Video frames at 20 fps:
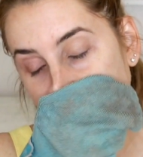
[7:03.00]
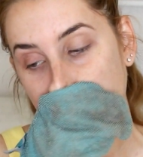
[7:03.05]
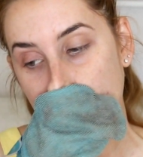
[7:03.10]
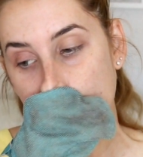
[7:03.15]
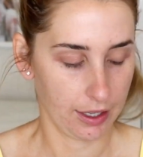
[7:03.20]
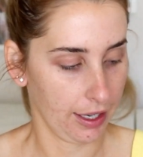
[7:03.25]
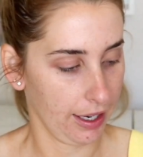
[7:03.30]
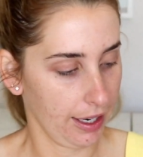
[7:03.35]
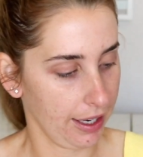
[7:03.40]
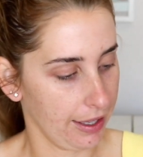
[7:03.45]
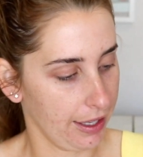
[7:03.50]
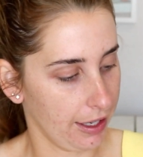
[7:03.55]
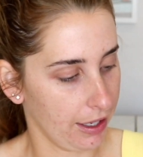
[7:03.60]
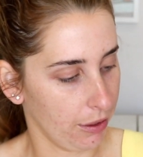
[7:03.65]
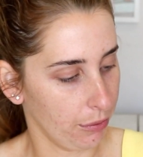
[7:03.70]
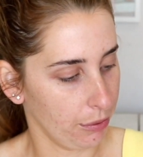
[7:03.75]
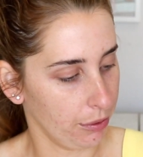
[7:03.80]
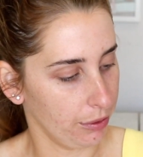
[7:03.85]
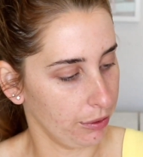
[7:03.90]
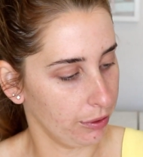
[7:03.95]
Okay, and then I
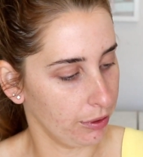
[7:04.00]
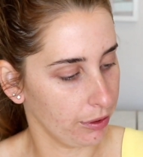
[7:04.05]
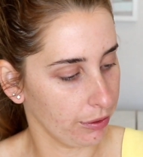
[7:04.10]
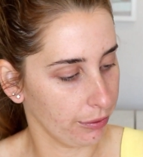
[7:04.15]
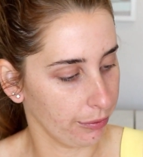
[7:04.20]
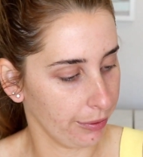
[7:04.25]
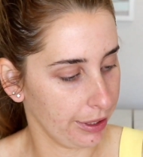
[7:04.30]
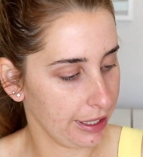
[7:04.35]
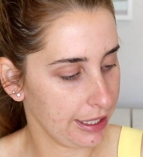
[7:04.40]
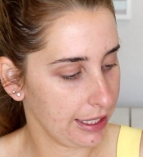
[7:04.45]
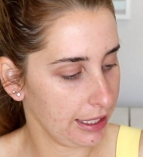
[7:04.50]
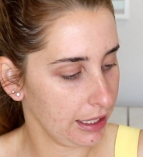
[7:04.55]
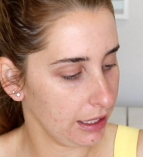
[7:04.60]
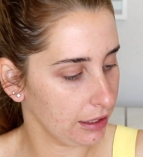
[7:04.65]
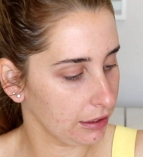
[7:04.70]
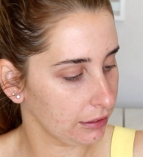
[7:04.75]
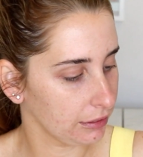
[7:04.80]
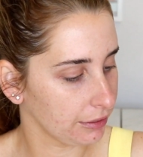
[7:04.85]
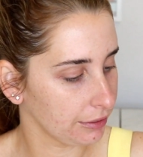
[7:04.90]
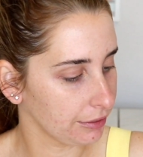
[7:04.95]
will rinse
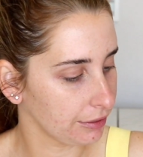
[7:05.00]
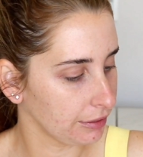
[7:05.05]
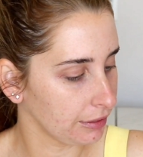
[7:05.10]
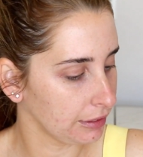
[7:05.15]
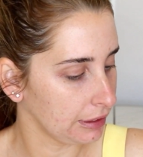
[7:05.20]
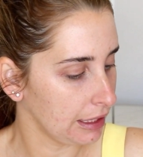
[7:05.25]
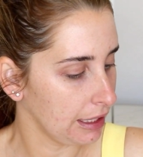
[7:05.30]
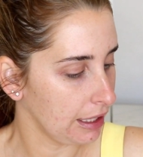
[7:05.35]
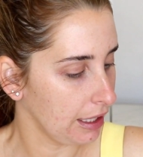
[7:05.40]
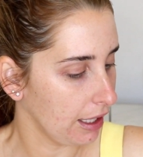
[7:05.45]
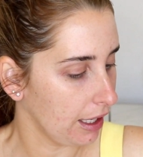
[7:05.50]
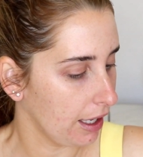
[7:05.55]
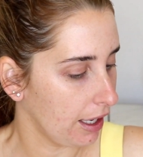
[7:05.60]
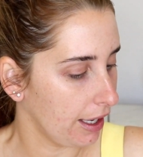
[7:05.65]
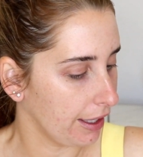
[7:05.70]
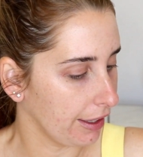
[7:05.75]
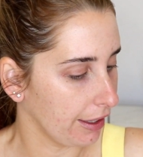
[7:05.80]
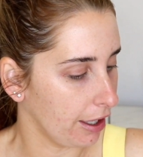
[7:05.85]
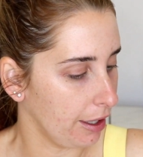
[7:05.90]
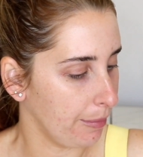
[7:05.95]
it
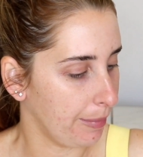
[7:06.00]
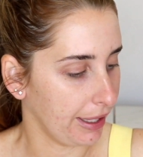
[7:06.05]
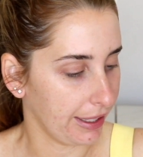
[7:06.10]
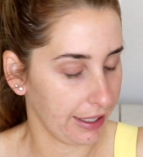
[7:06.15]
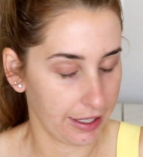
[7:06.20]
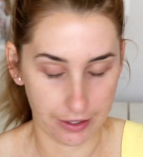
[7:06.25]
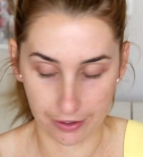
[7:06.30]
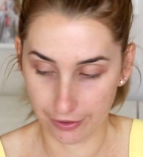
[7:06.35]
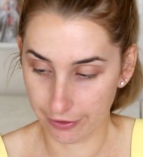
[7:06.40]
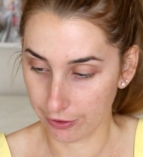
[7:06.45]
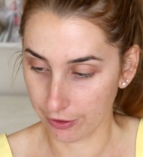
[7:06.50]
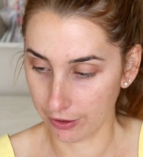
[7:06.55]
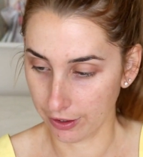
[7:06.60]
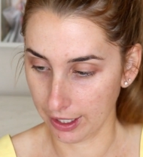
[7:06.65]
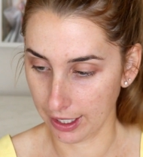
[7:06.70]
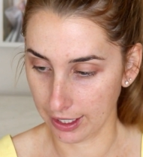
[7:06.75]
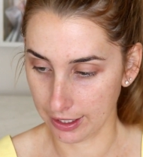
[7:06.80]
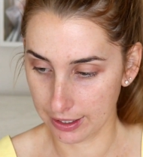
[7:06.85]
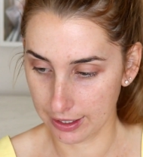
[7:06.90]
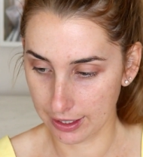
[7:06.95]
and go back in for
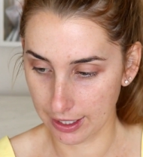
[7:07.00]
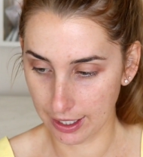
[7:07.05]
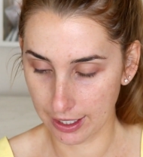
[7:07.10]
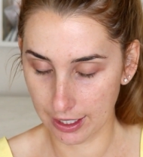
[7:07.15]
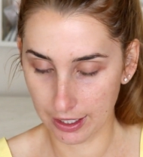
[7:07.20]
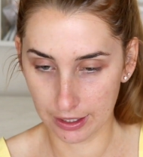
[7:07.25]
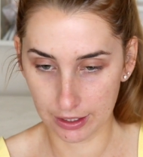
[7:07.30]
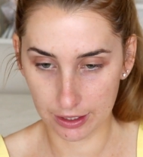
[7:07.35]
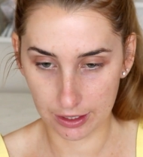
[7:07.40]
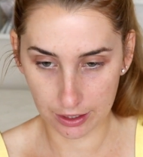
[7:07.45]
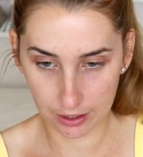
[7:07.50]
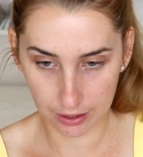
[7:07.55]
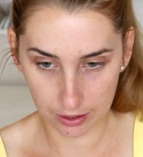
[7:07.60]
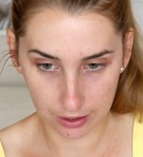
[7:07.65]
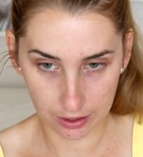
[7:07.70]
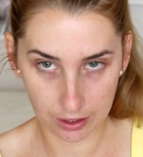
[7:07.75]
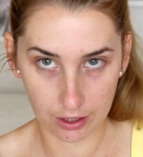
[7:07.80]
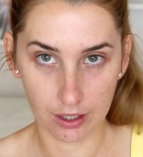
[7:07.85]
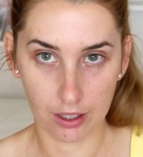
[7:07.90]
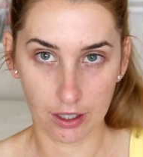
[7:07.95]
a second
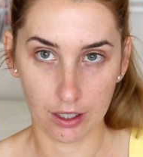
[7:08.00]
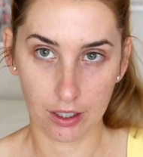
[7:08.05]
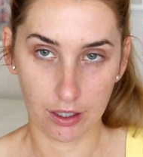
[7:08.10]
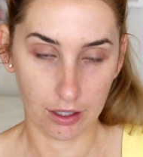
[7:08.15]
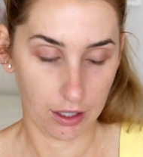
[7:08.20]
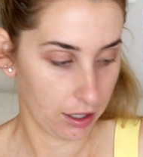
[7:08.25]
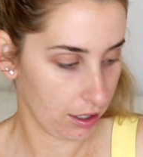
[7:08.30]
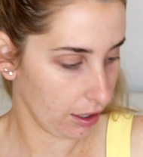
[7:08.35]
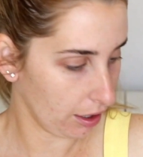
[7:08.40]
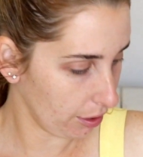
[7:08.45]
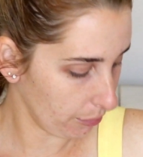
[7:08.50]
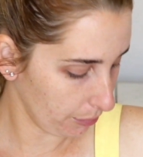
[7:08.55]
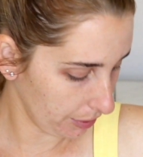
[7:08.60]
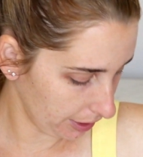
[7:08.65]
go with